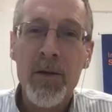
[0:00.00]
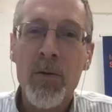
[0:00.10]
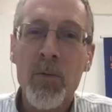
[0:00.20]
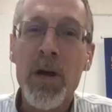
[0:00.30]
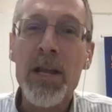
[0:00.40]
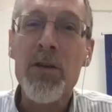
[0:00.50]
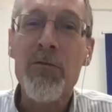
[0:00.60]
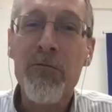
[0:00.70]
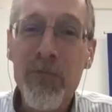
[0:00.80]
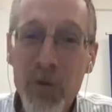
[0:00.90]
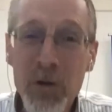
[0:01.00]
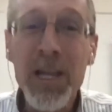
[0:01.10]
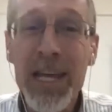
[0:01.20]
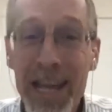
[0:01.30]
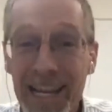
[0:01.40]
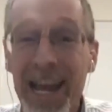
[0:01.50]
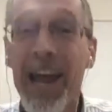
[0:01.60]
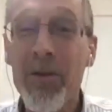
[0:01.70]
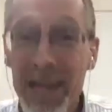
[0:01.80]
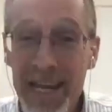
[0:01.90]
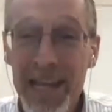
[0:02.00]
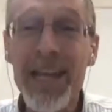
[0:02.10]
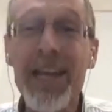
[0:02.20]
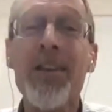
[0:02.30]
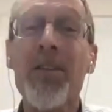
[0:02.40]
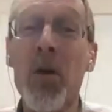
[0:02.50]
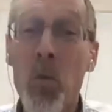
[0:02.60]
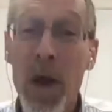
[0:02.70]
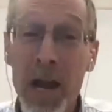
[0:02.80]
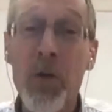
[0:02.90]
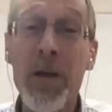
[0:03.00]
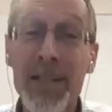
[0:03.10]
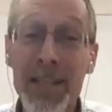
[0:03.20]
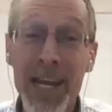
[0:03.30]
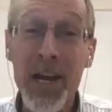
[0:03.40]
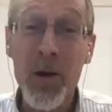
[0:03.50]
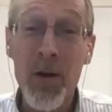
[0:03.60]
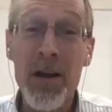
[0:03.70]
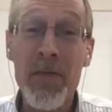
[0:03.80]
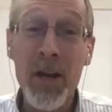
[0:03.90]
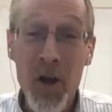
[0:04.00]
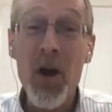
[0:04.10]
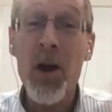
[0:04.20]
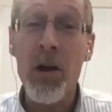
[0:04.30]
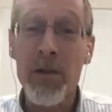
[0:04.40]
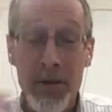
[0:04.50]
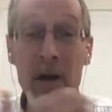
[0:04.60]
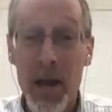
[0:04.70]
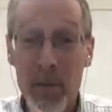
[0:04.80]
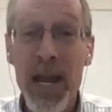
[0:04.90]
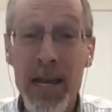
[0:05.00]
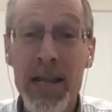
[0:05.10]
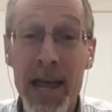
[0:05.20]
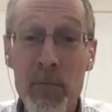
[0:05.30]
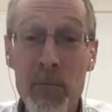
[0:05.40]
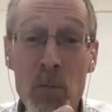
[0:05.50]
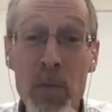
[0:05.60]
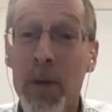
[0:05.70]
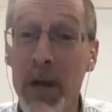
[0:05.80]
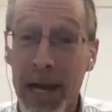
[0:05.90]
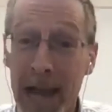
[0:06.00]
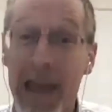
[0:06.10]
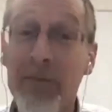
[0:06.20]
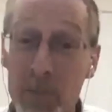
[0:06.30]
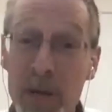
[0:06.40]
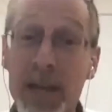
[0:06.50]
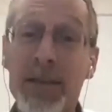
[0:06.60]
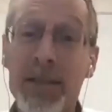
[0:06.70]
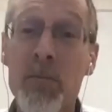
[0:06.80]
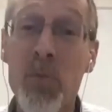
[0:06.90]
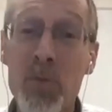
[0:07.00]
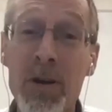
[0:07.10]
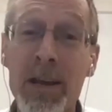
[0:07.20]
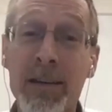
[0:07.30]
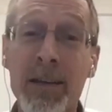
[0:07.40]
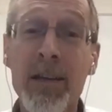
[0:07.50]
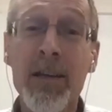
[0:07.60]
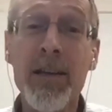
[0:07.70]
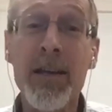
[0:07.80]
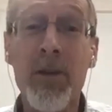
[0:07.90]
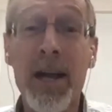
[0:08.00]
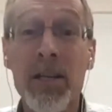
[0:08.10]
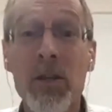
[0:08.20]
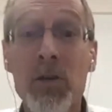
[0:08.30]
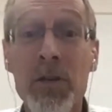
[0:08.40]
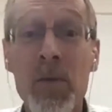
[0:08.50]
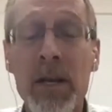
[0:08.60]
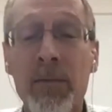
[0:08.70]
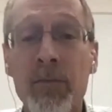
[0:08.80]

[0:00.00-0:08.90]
When you fully account in the wear and tear on the car that they're not paying at that moment but are going to have to pay at some point, that they're actually losing money.